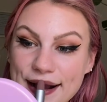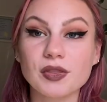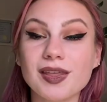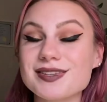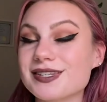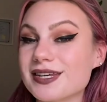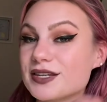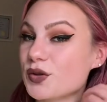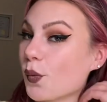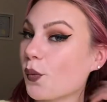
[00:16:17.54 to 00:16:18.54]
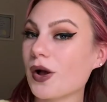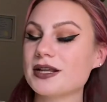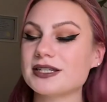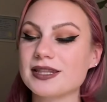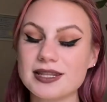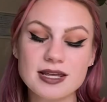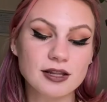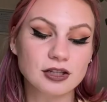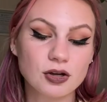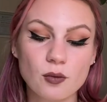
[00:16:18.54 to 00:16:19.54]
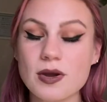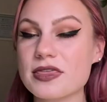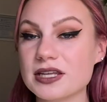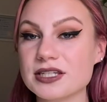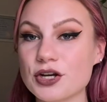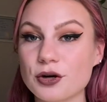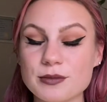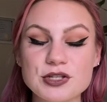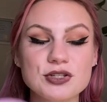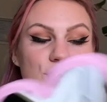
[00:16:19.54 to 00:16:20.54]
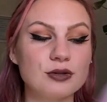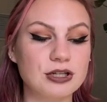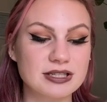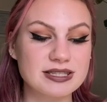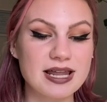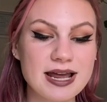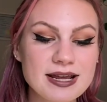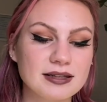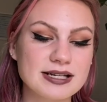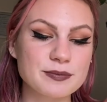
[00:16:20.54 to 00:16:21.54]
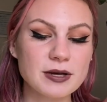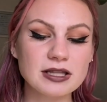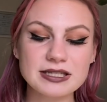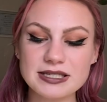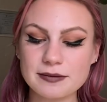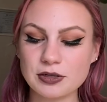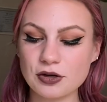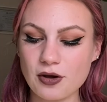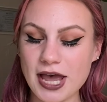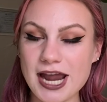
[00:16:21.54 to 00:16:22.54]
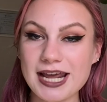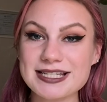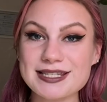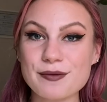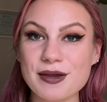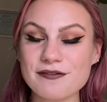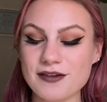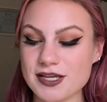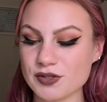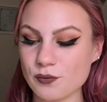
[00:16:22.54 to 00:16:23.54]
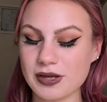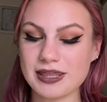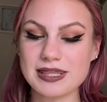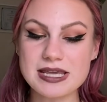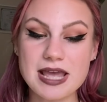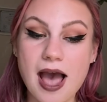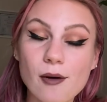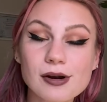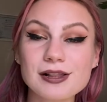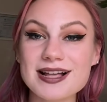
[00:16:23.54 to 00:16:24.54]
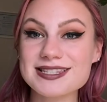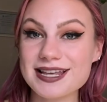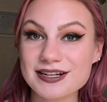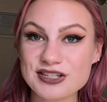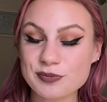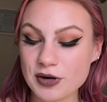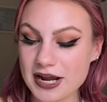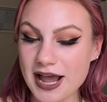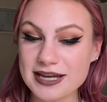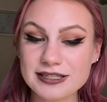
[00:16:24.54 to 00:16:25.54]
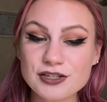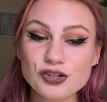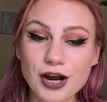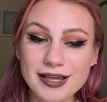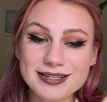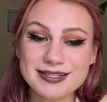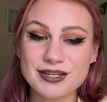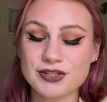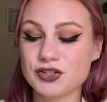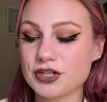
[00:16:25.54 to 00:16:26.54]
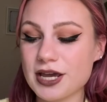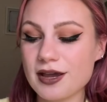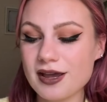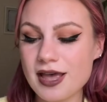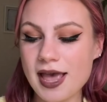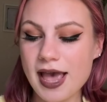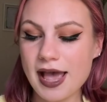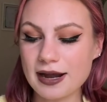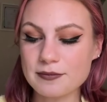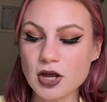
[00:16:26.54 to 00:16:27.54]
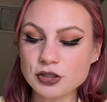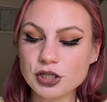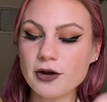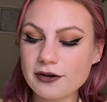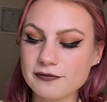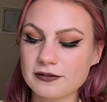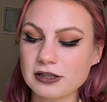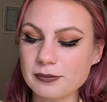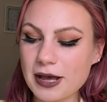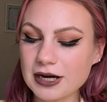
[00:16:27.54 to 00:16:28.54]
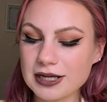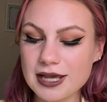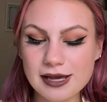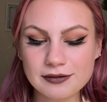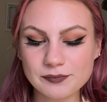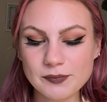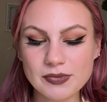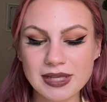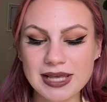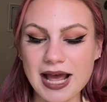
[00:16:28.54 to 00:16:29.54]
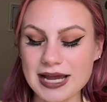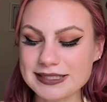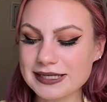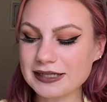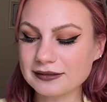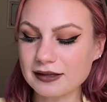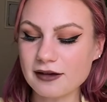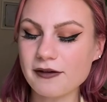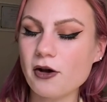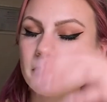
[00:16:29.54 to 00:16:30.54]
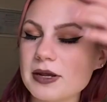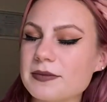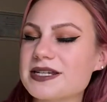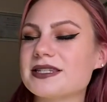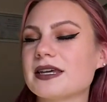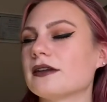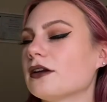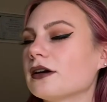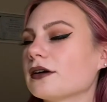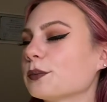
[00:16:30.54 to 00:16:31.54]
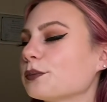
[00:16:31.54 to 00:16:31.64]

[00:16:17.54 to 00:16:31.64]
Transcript: This is what the look with tiramisu looks like. Last but not least, I'm gonna go ahead and set my face with the Hourglass Setting Spray. I did try this yesterday and I'm not sure how I feel about it yet. I didn't love how it made my skin look.